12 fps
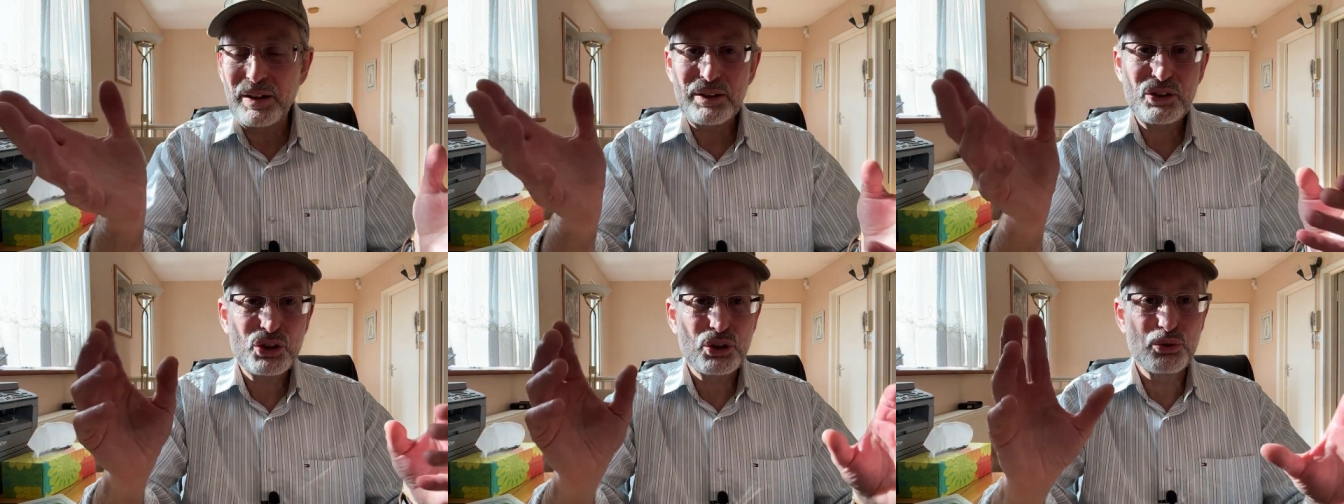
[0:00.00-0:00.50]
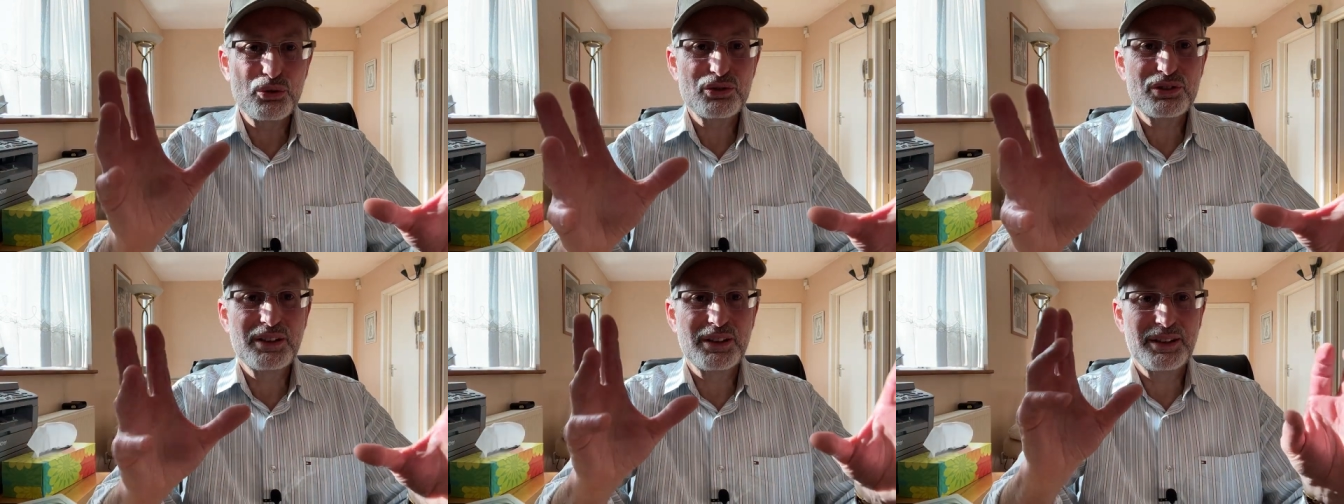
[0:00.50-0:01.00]
choose
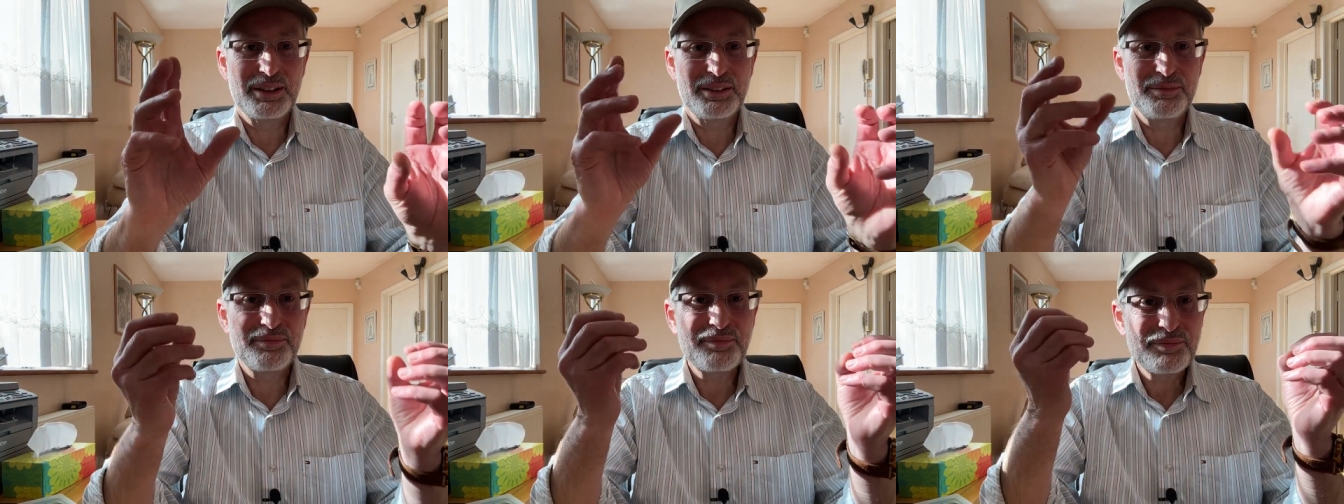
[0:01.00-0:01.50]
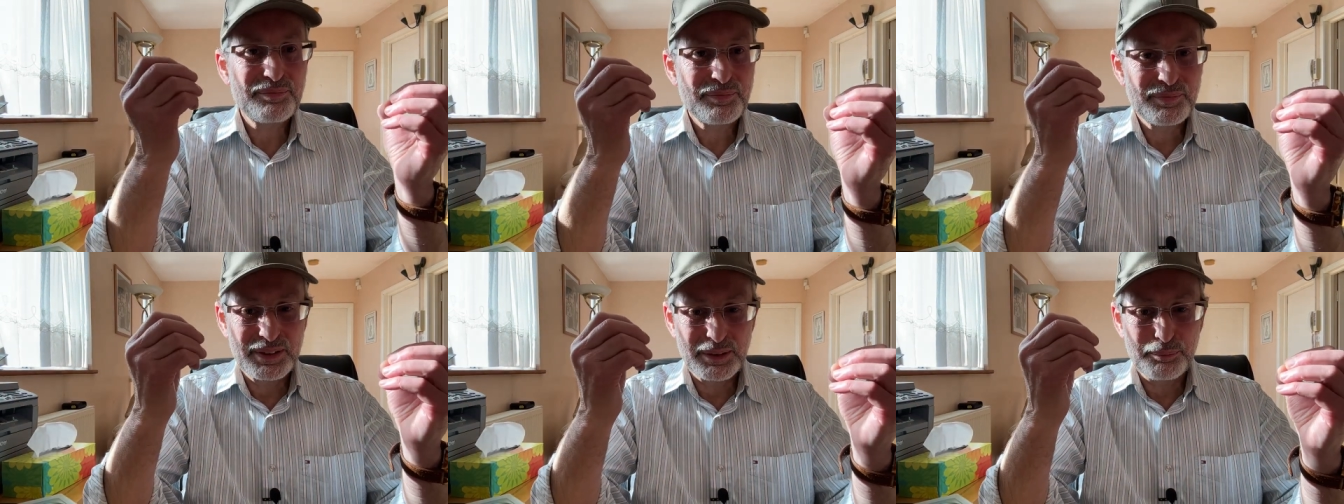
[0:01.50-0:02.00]
the
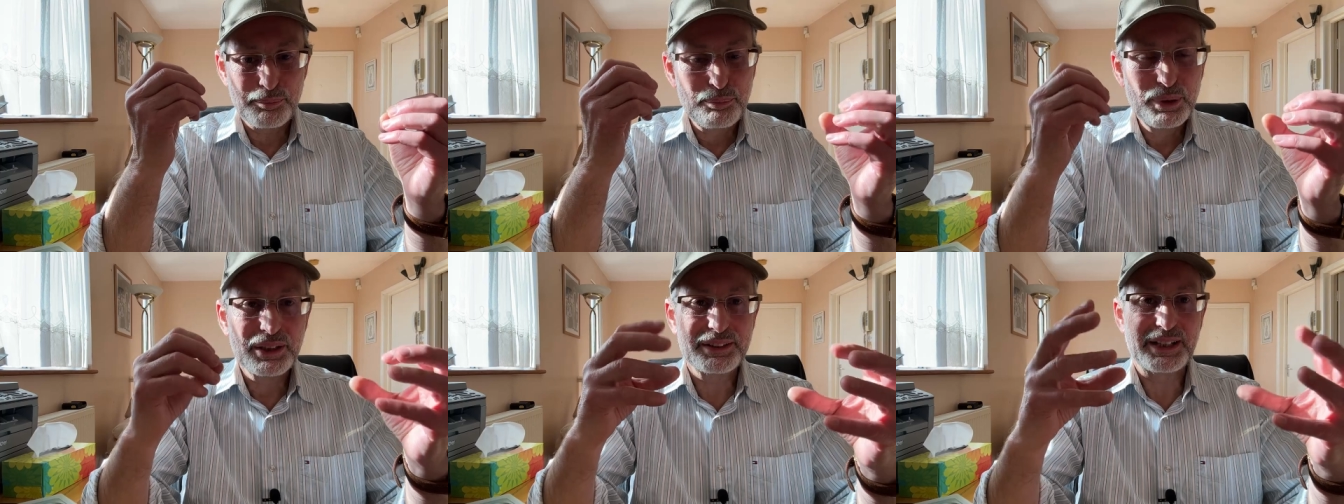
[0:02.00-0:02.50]
the build